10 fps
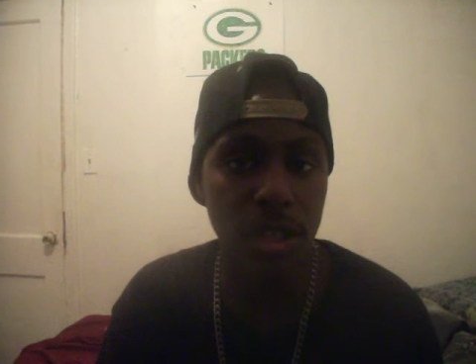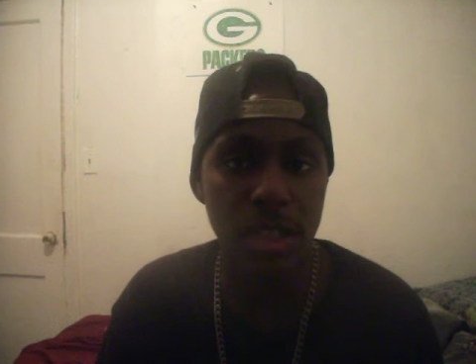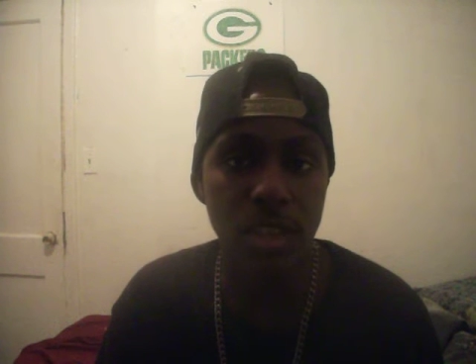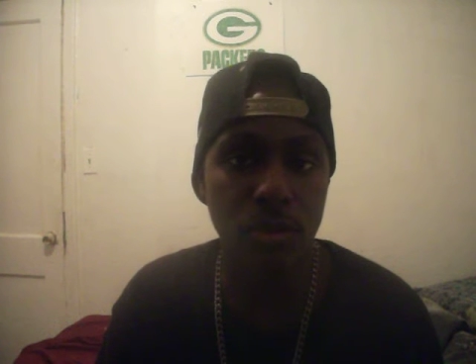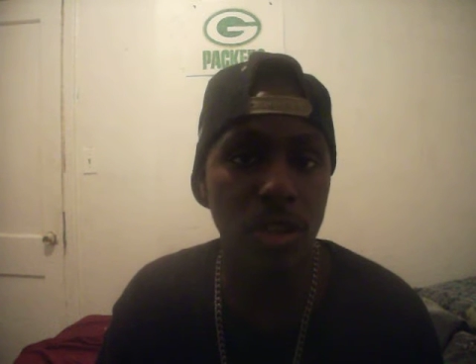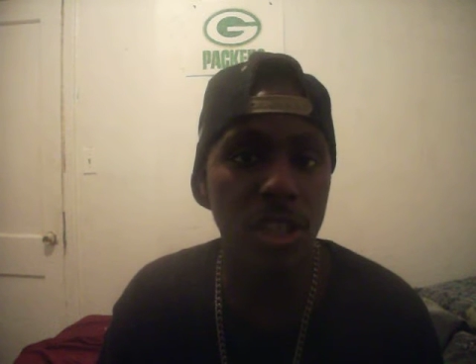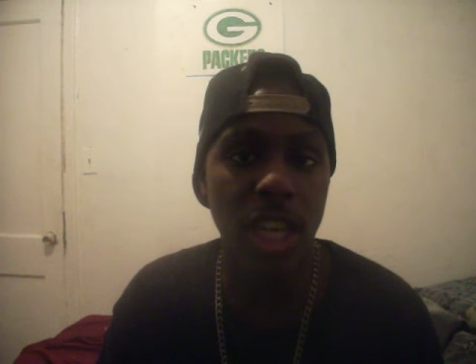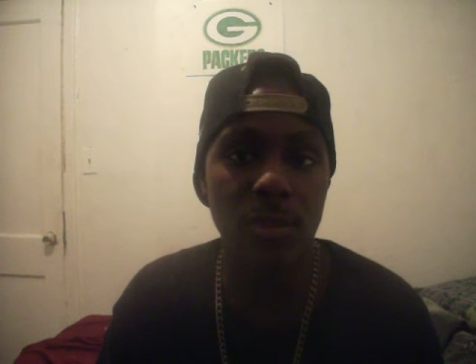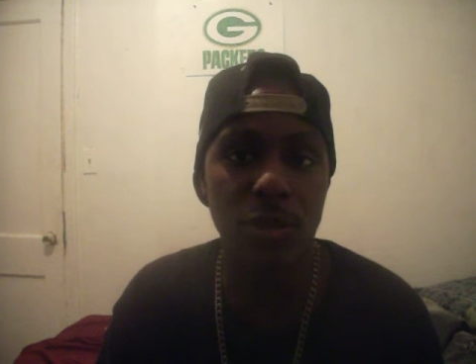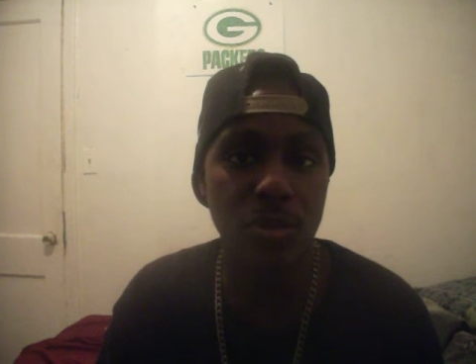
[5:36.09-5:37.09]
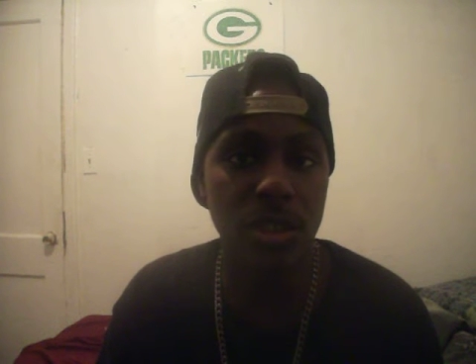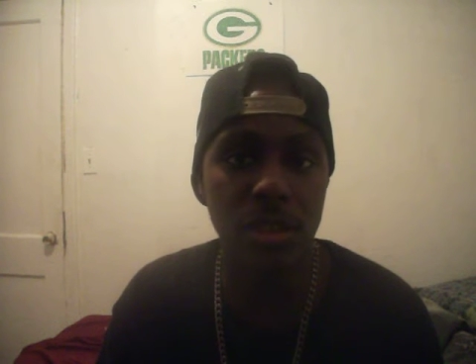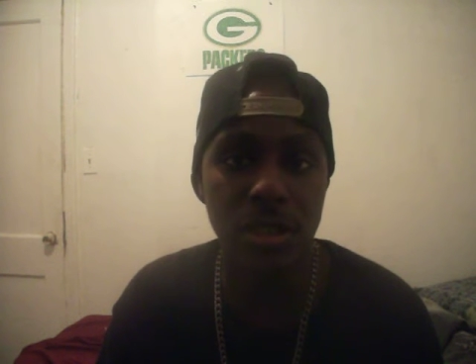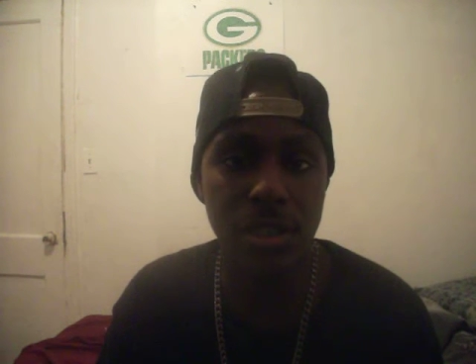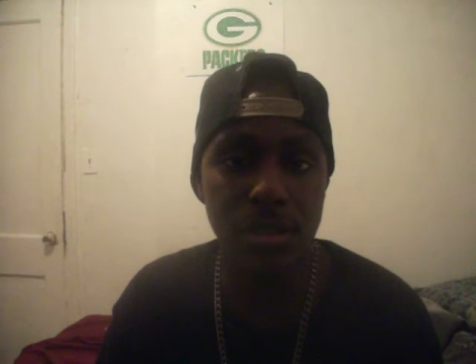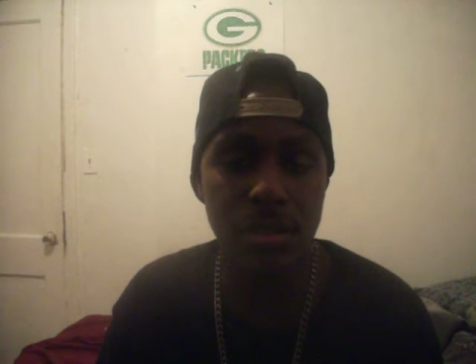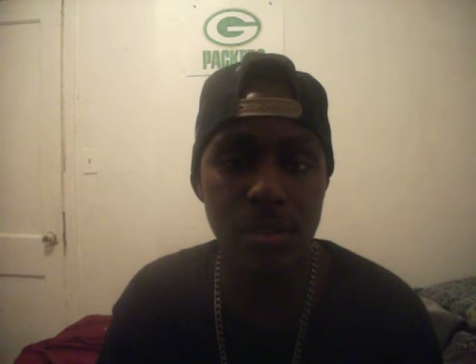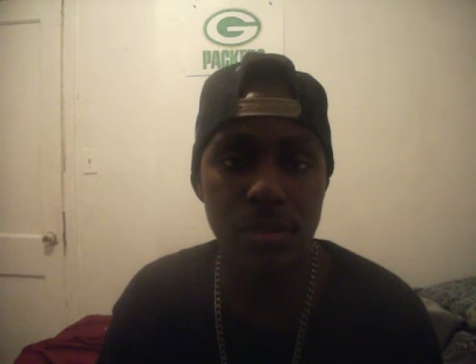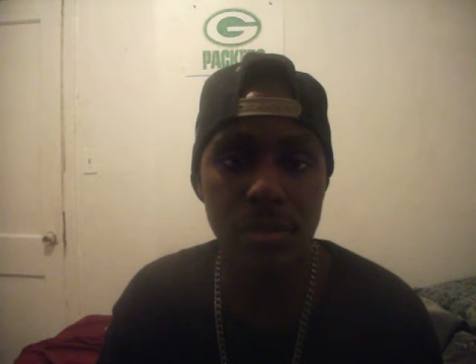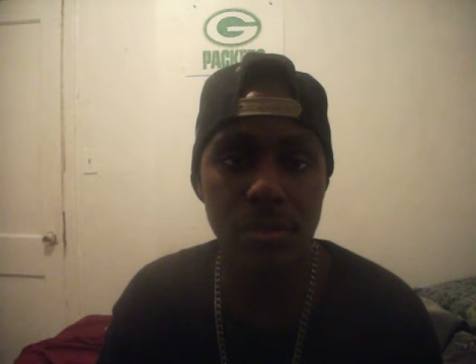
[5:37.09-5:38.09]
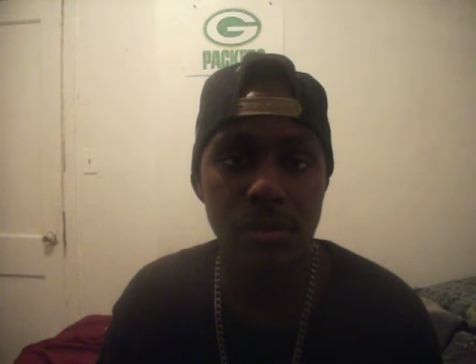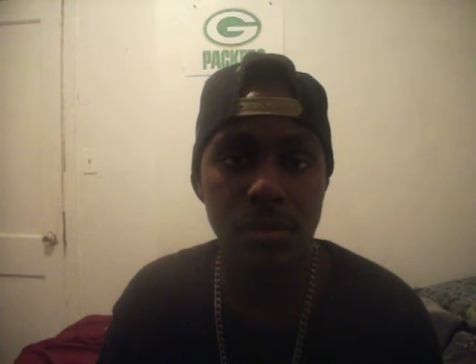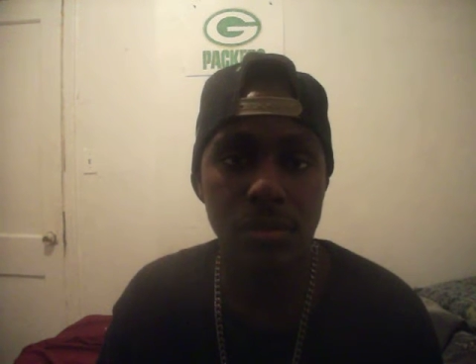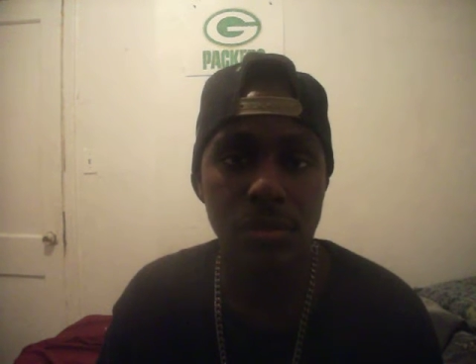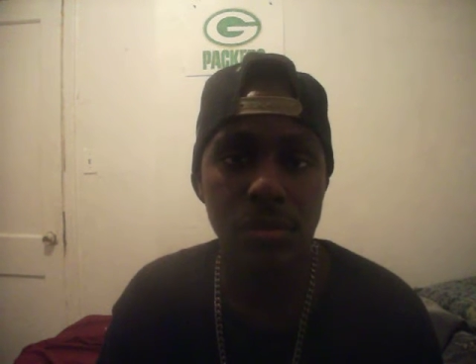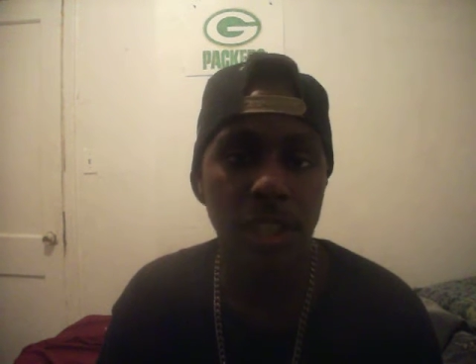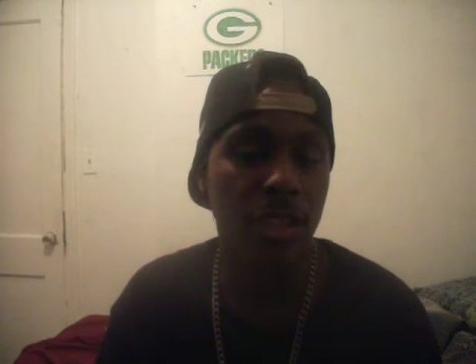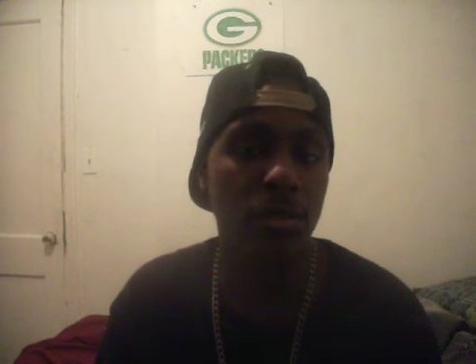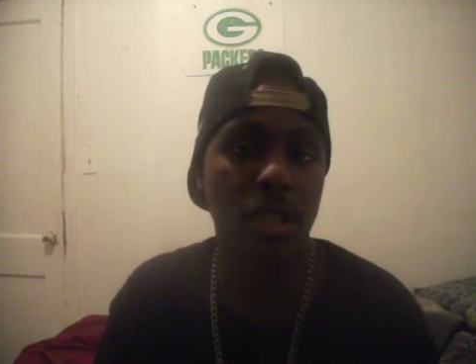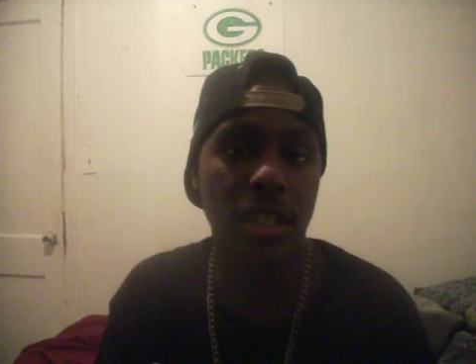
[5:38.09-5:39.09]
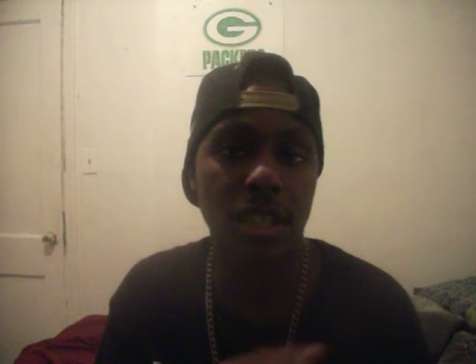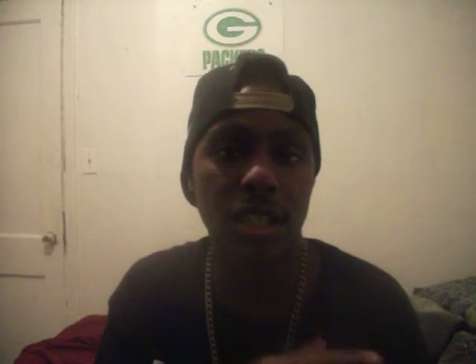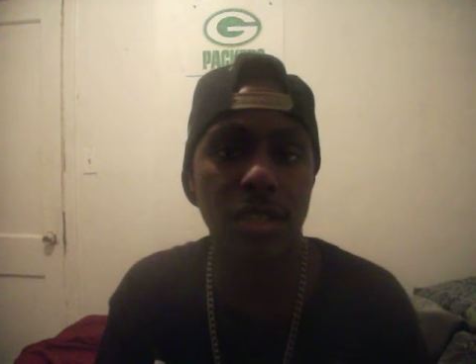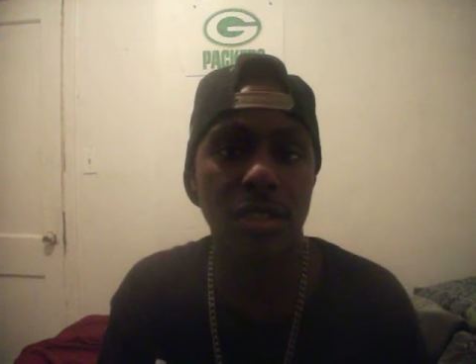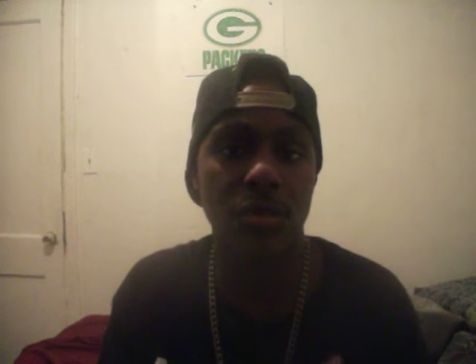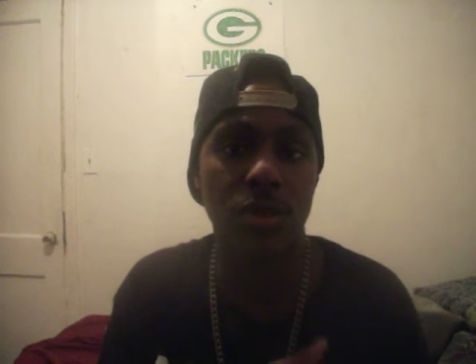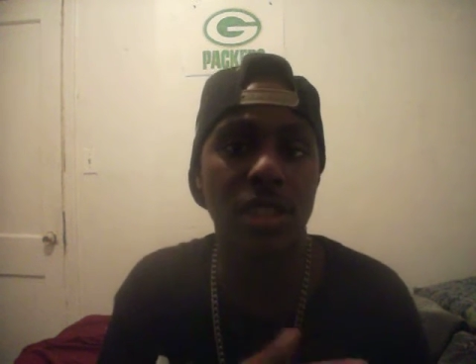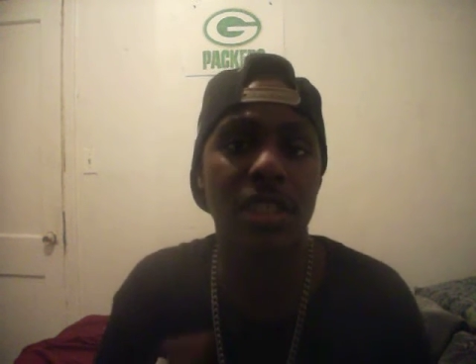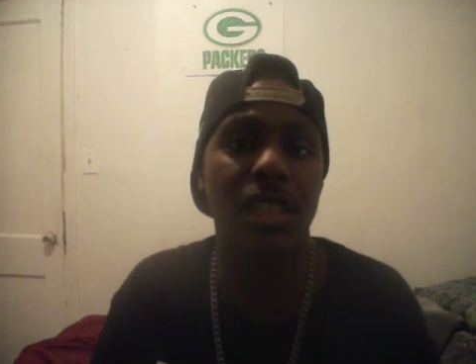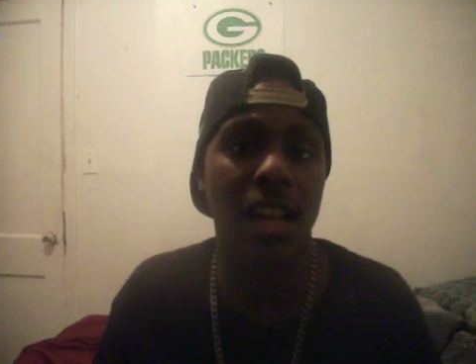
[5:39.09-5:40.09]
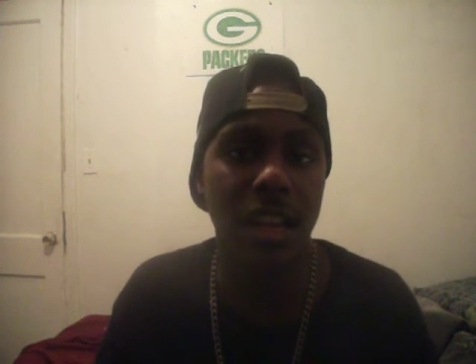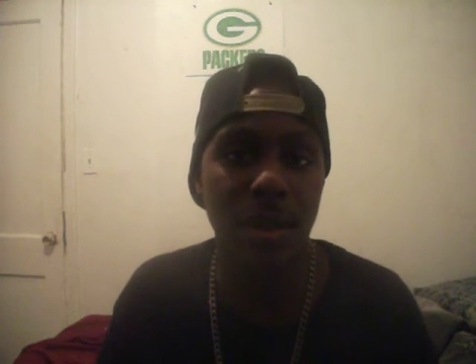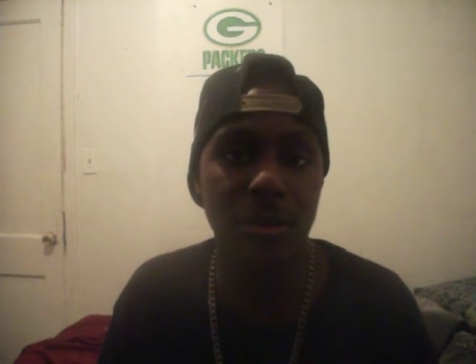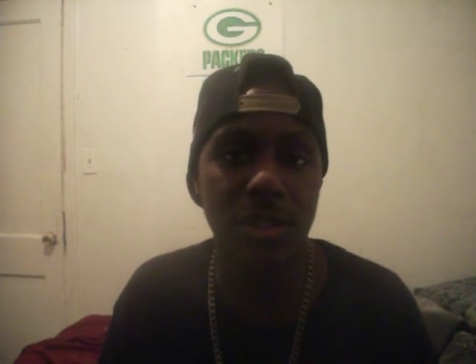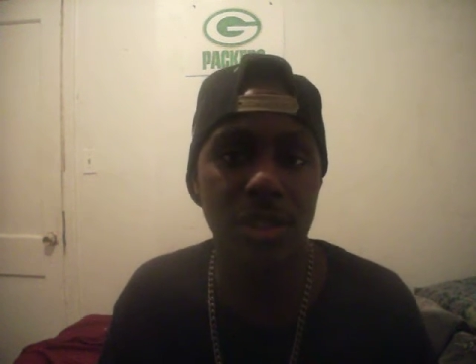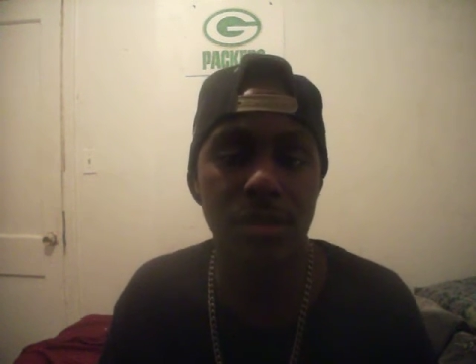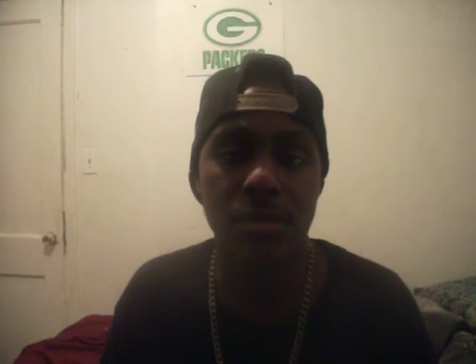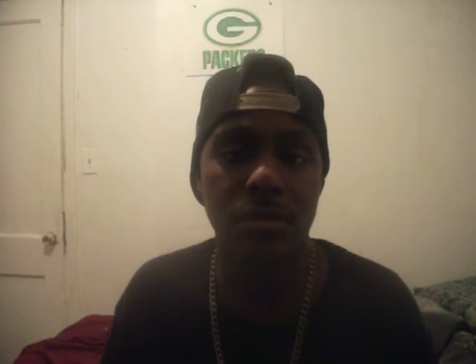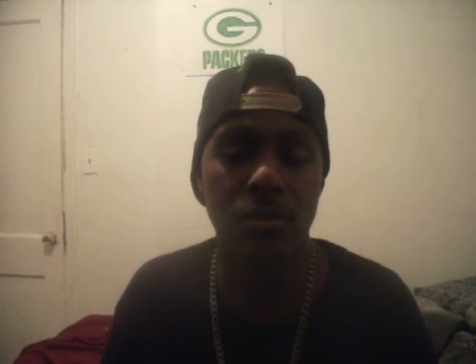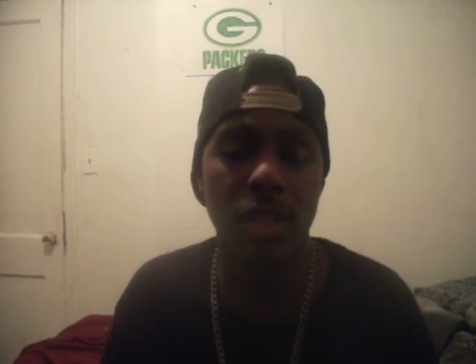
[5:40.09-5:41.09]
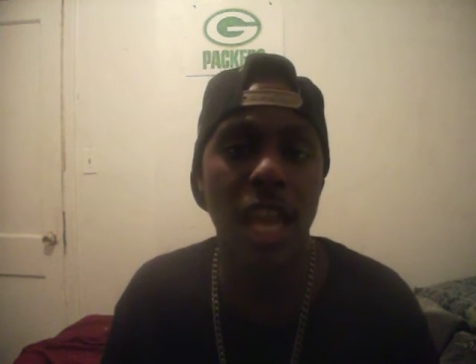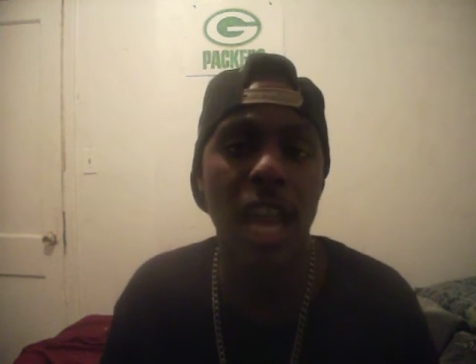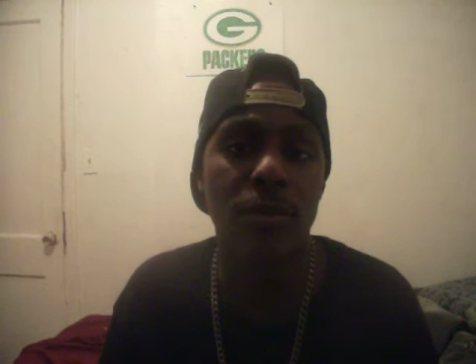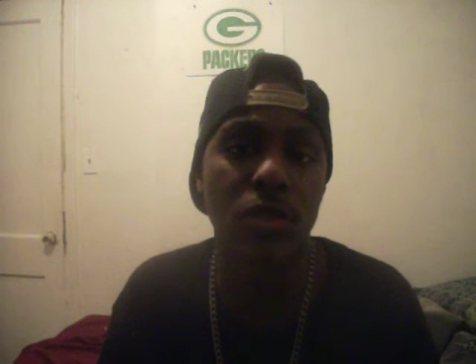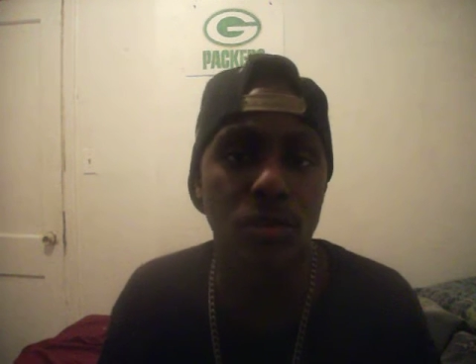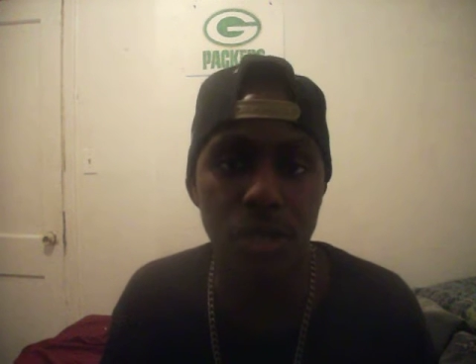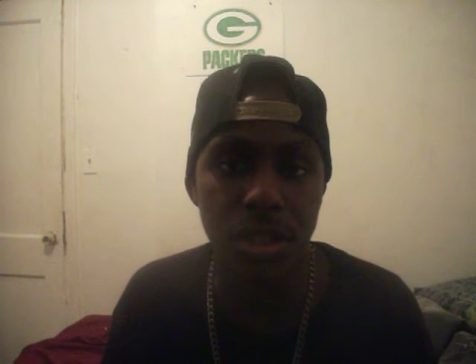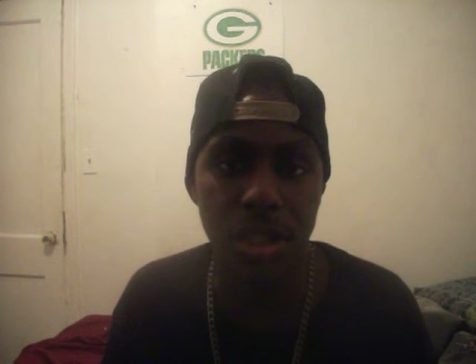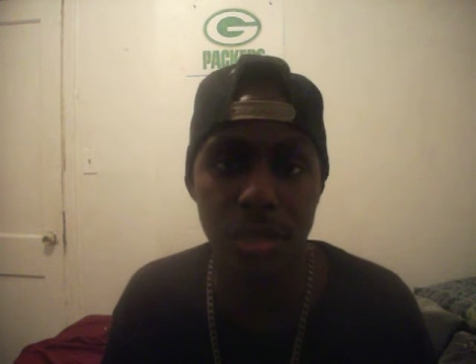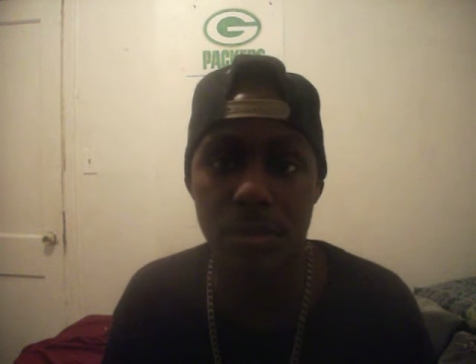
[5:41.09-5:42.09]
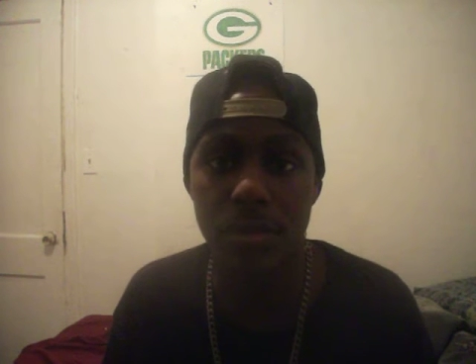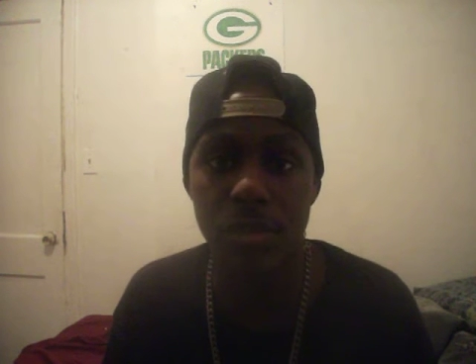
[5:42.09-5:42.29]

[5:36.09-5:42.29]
Their run game is pretty good. And you look at us, we're the exact opposite. We have no run game.